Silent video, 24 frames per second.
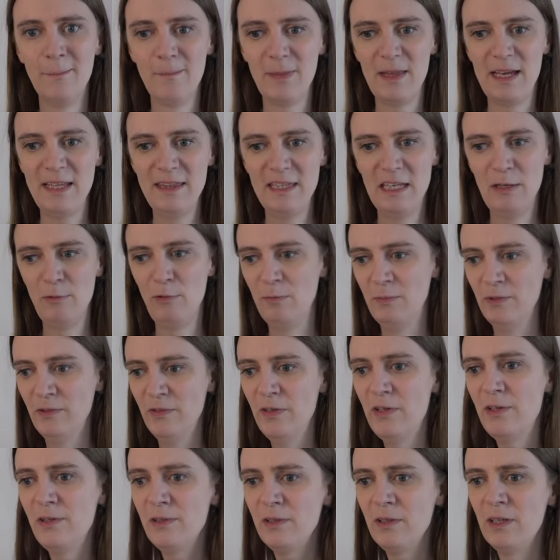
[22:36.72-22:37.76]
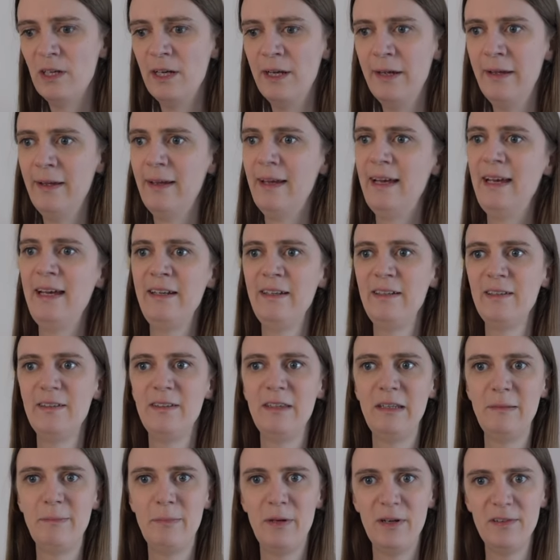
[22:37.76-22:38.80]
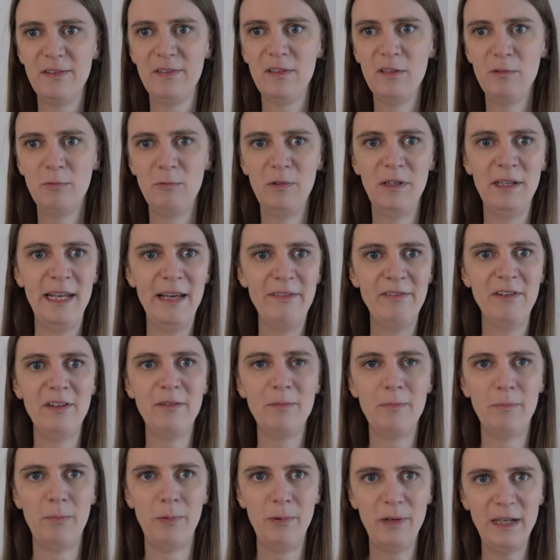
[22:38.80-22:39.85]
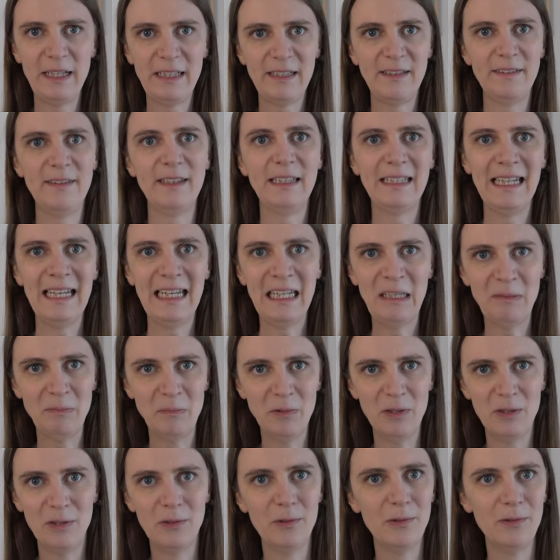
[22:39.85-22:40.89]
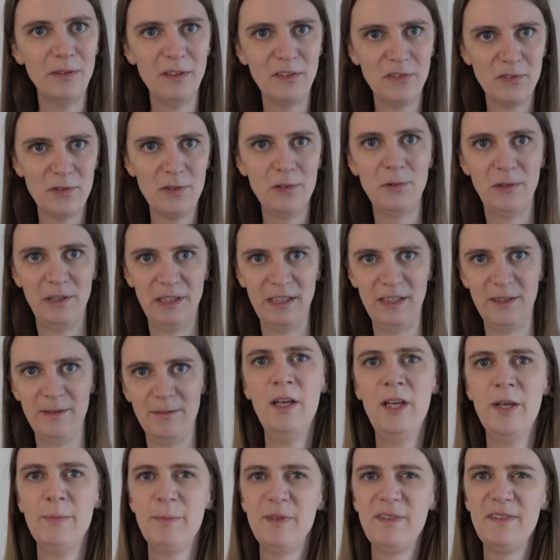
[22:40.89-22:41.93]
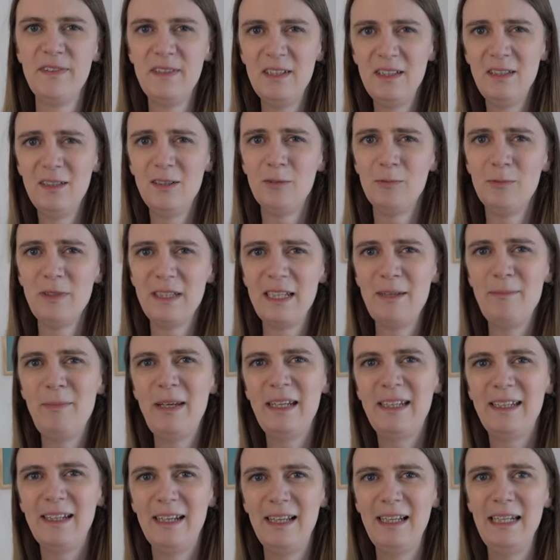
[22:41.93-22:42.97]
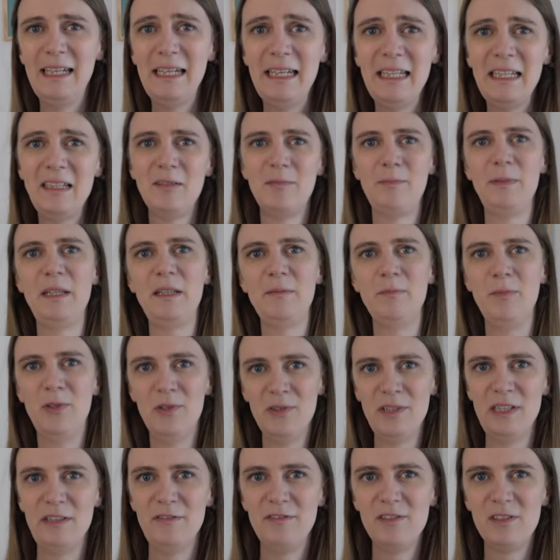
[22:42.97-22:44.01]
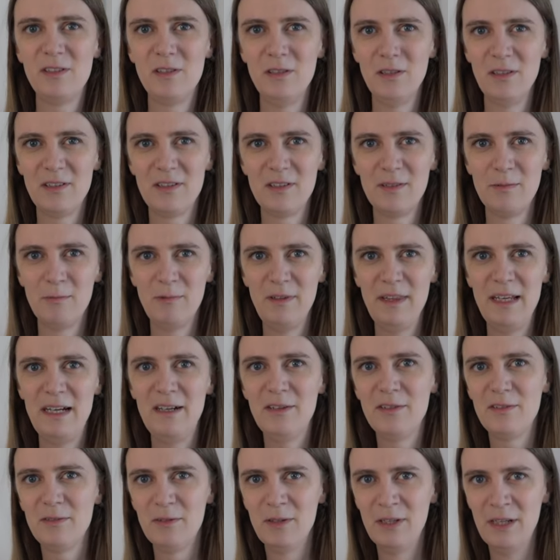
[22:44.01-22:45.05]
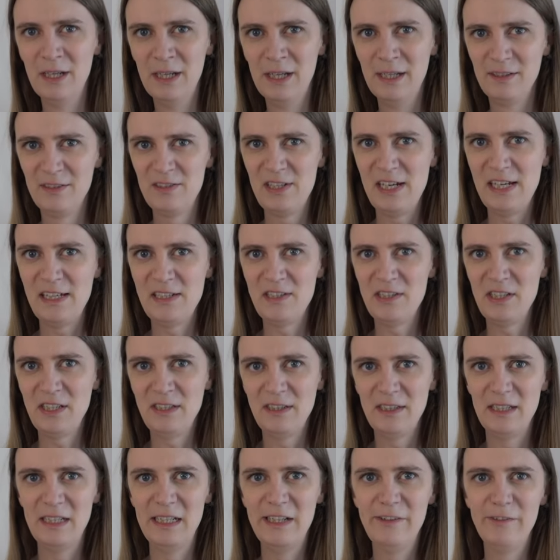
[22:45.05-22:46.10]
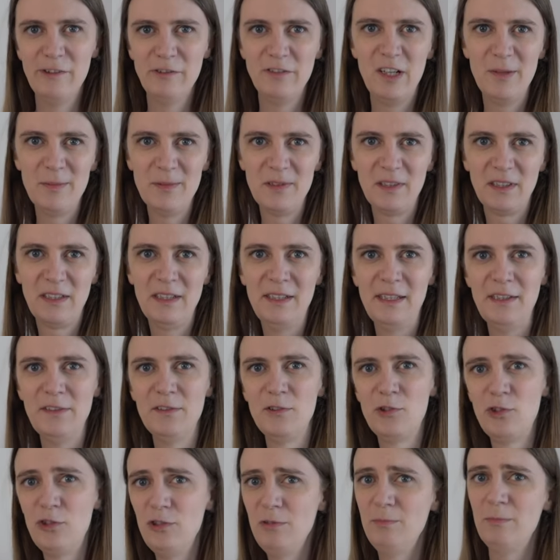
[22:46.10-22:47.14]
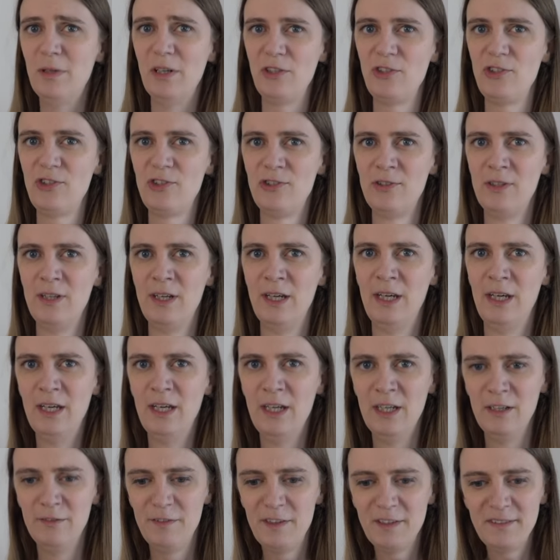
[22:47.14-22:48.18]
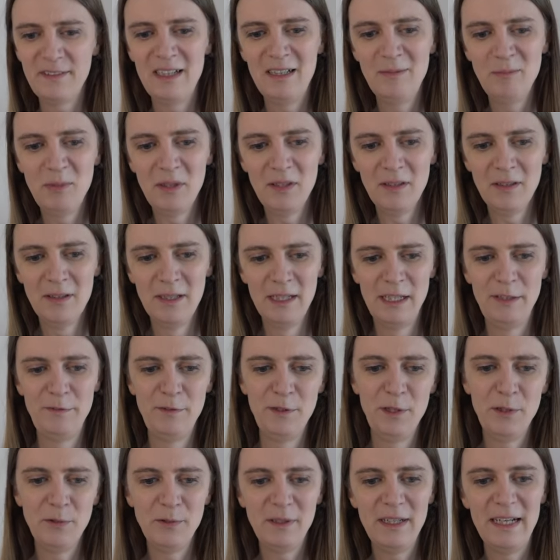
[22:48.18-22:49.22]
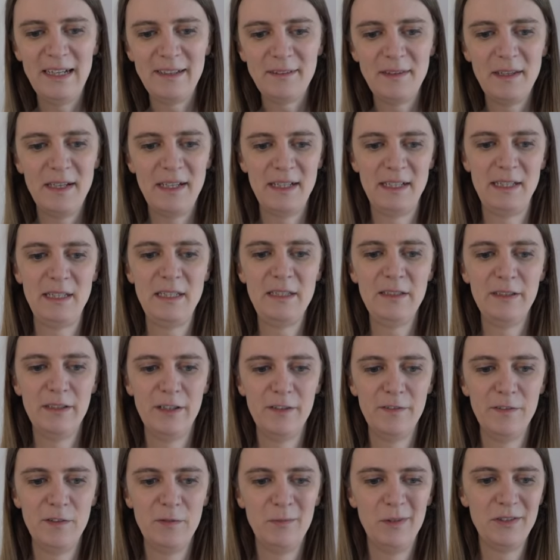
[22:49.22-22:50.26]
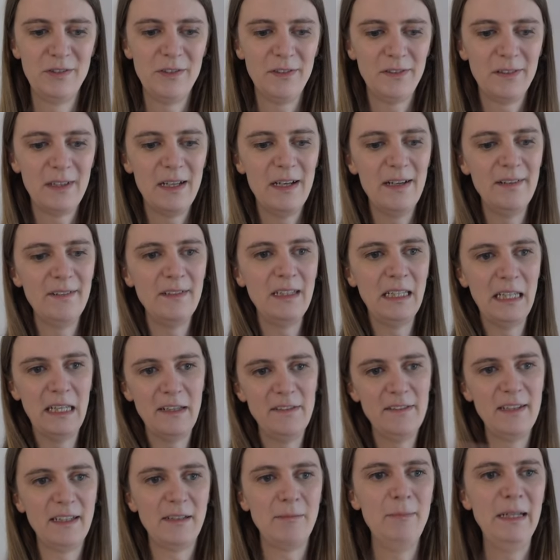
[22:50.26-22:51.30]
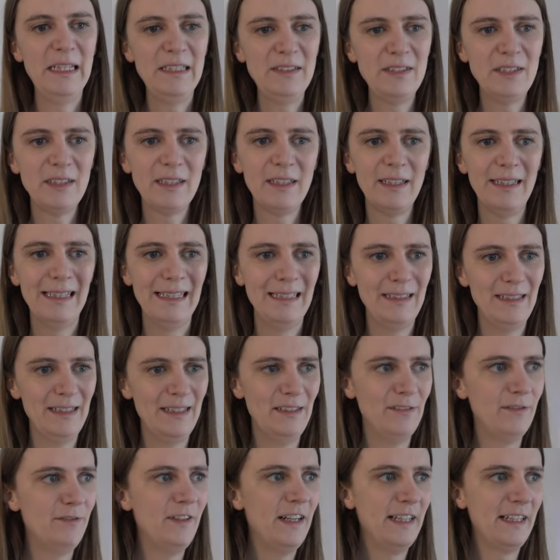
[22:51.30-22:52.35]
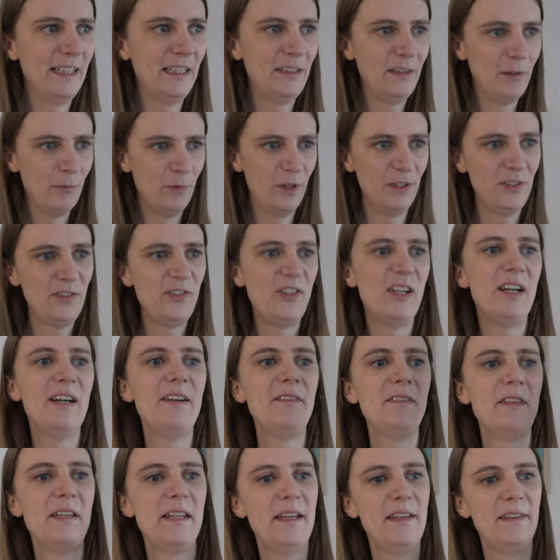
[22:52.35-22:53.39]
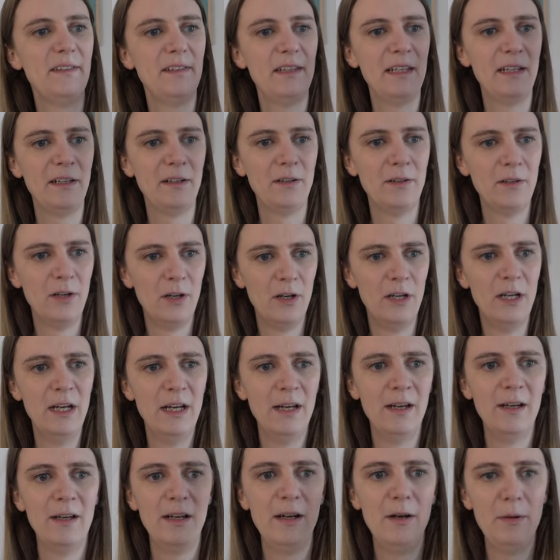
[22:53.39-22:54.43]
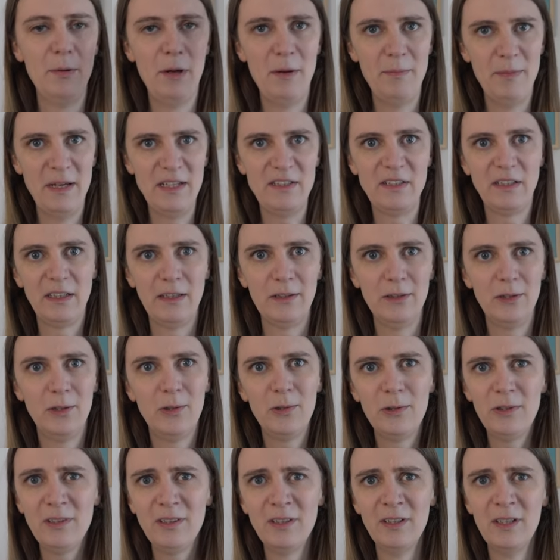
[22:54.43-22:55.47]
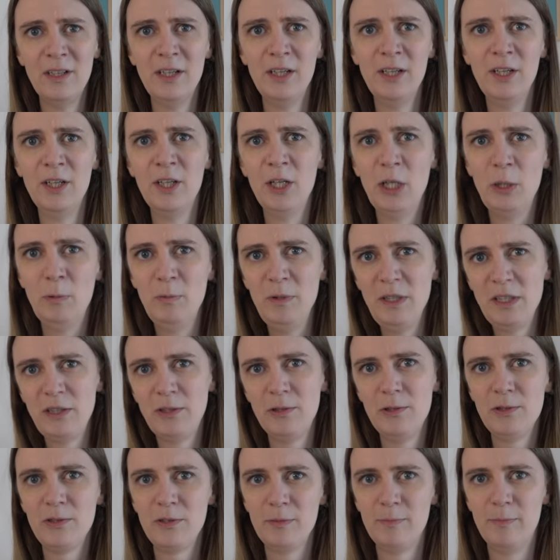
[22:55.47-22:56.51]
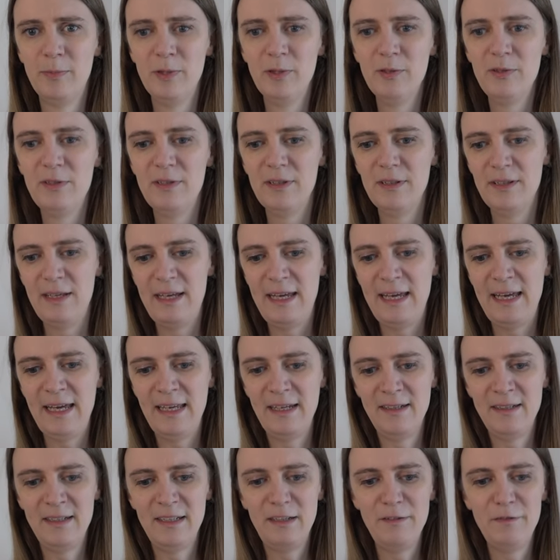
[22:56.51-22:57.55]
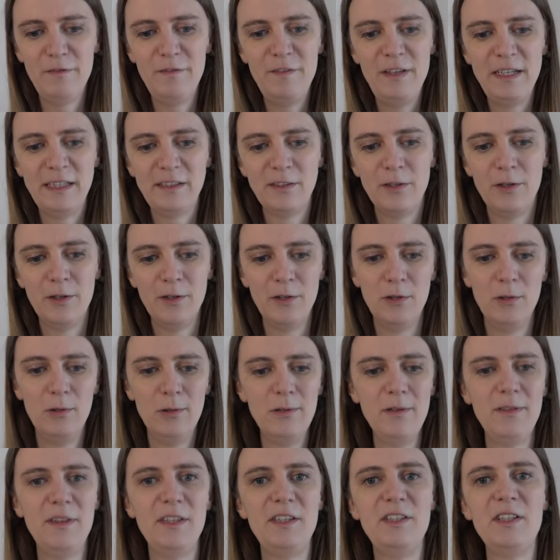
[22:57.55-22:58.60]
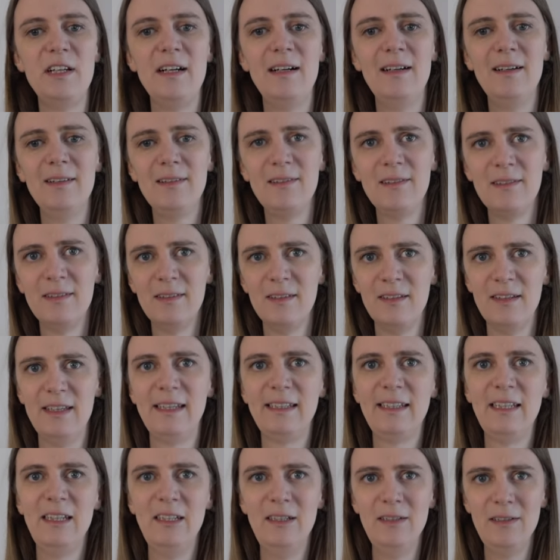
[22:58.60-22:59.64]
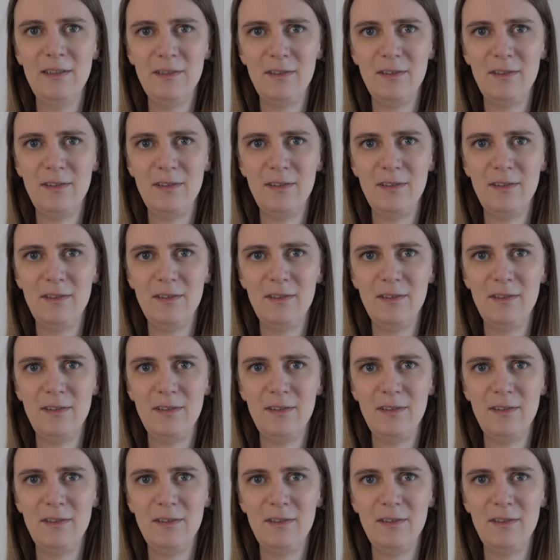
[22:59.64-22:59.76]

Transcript: and they will move on, and the puzzle will never break the game or the story. But still, we can make it a little bit more difficult without changing the level of obstacleness too much. For example, if we don't like the idea of someone just casting Detect Magic and then finding the one jar that has an a magical aura, we could put an effect on all the jars akin